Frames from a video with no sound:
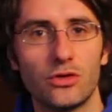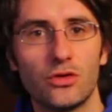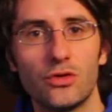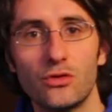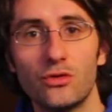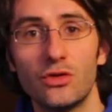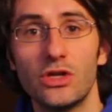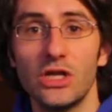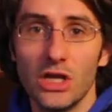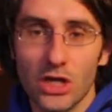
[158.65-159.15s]

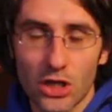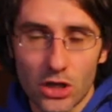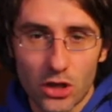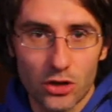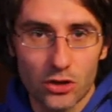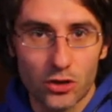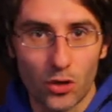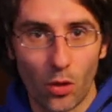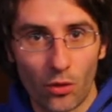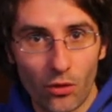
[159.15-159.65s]
do ding
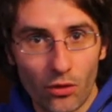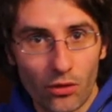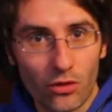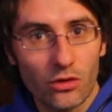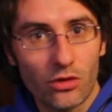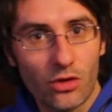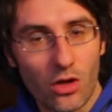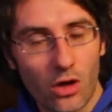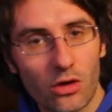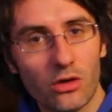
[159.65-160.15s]
dong
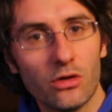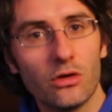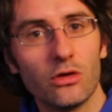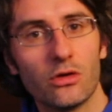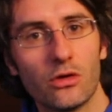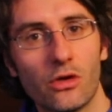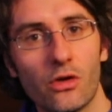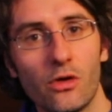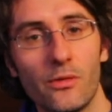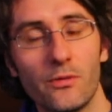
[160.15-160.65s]
gong
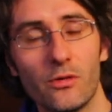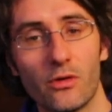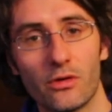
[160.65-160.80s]
gong.